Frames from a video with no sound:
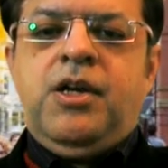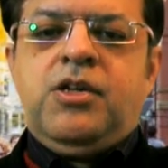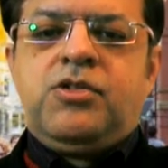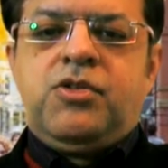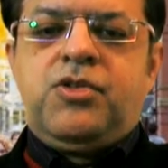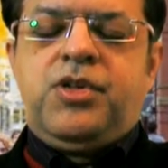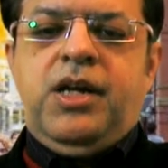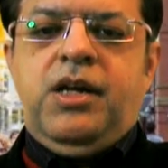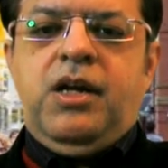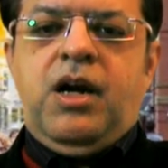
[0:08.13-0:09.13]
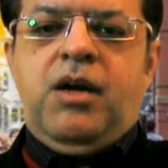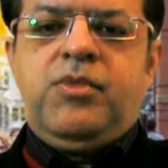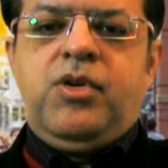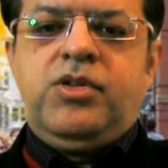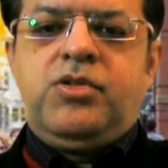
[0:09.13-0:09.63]
So today I'm
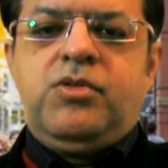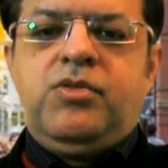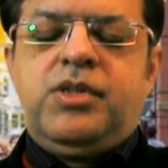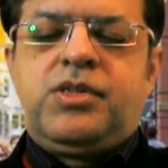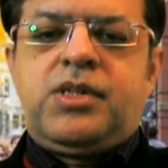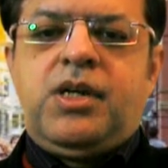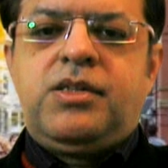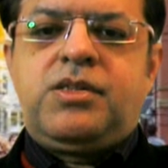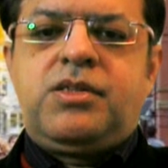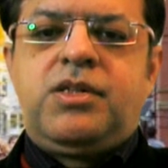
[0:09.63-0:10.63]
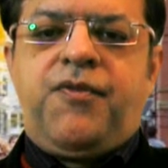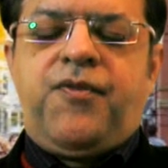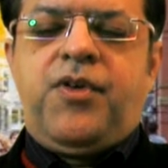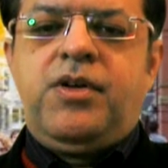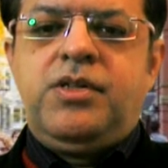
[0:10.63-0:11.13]
going to discuss
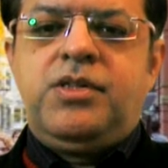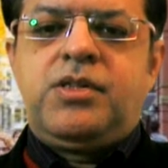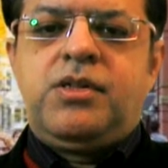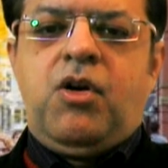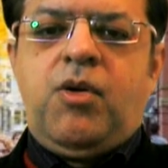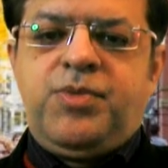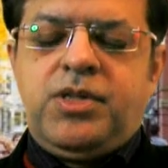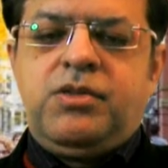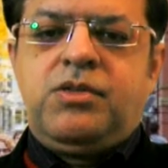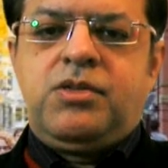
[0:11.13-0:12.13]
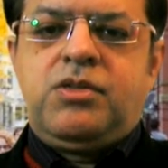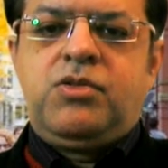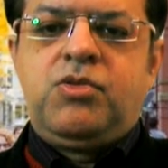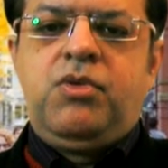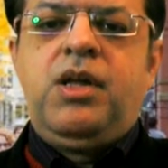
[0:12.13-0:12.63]
different options
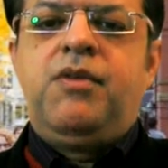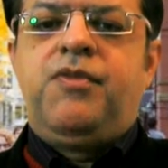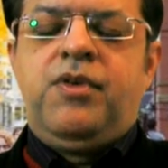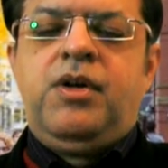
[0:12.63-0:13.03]
to live